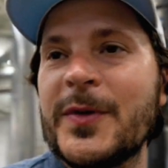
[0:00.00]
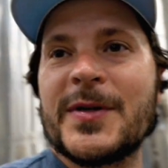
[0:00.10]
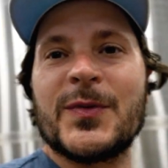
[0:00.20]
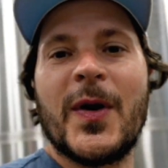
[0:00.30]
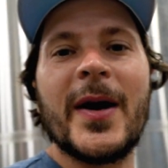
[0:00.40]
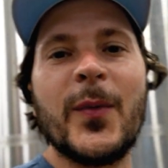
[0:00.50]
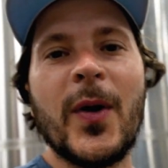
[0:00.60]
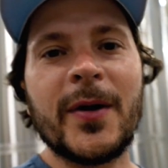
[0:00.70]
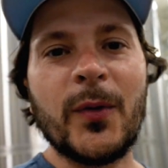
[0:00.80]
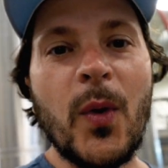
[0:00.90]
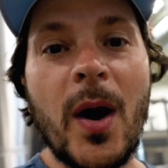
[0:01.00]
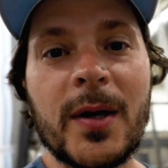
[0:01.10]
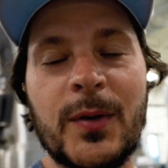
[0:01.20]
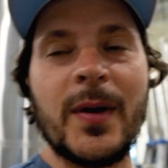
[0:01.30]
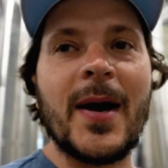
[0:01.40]
is why I wanted to
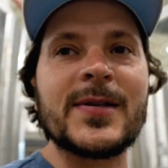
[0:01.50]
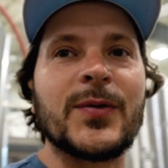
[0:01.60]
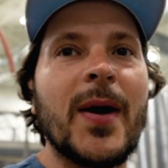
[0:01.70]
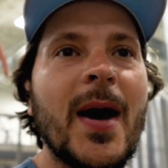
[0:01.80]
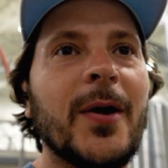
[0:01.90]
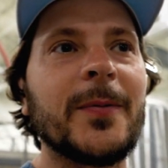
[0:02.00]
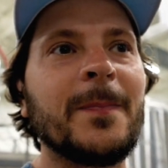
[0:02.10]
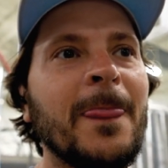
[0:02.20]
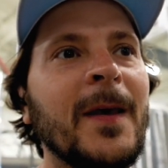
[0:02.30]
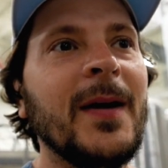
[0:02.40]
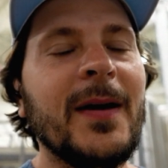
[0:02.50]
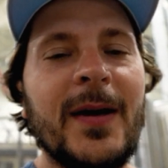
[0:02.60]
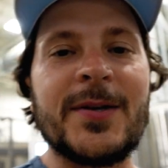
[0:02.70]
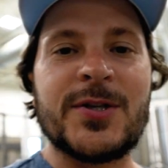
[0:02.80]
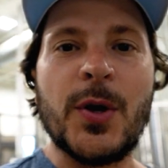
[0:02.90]
walk you guys around
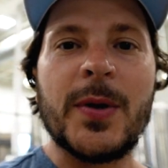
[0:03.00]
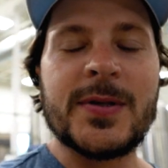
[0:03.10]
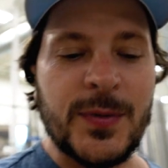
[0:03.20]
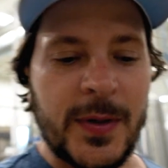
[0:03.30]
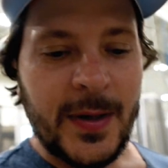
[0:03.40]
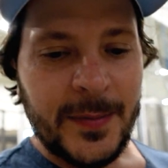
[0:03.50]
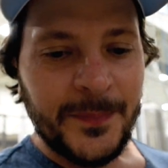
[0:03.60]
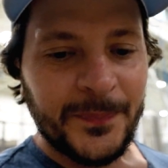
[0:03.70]
and show it to you.